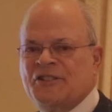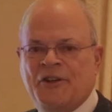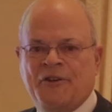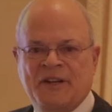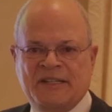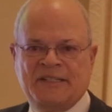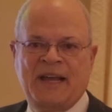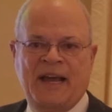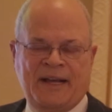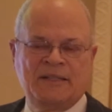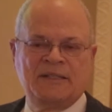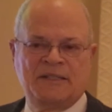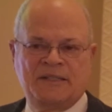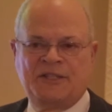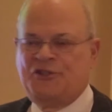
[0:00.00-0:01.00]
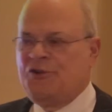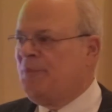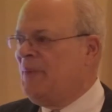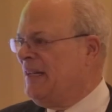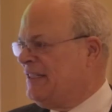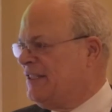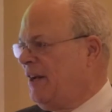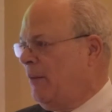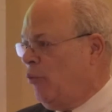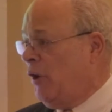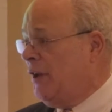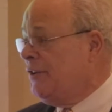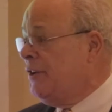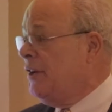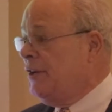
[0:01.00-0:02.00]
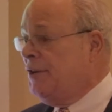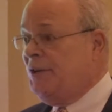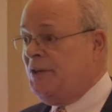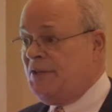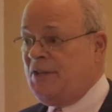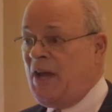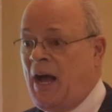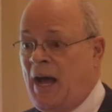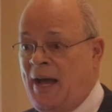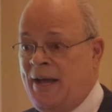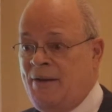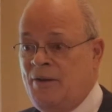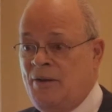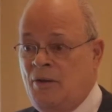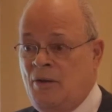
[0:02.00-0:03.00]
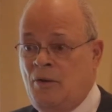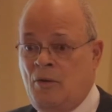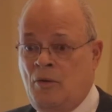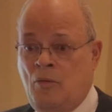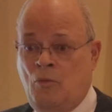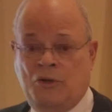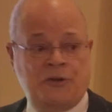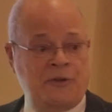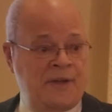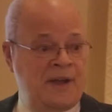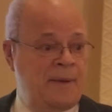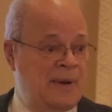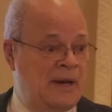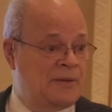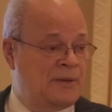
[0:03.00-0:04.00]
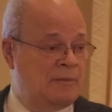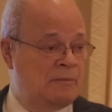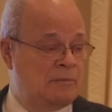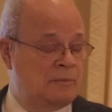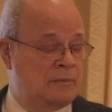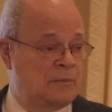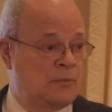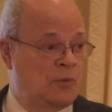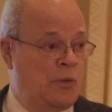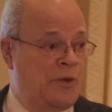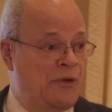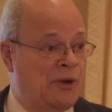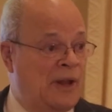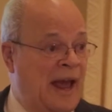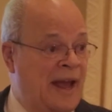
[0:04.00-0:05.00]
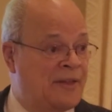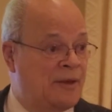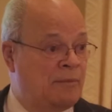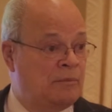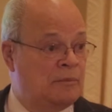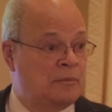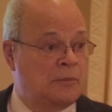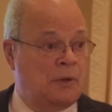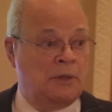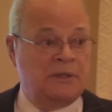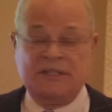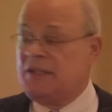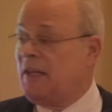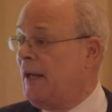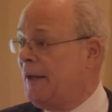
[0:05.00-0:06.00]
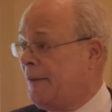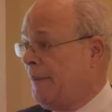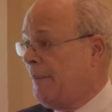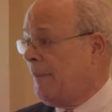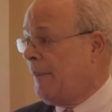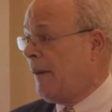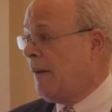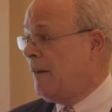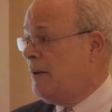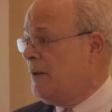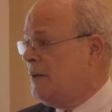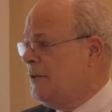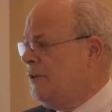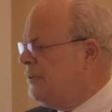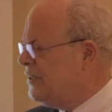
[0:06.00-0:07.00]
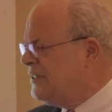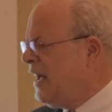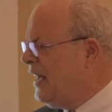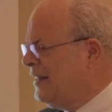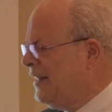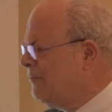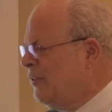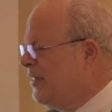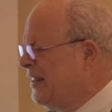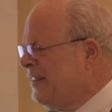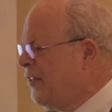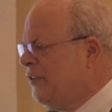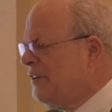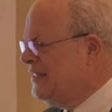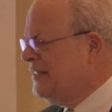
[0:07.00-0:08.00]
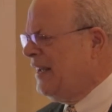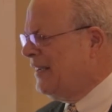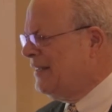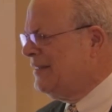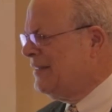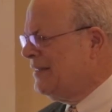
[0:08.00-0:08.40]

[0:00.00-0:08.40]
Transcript: 30 seconds that you meet someone, you decide what you think about them, whether you like them or dislike them. You decide that within 30 seconds.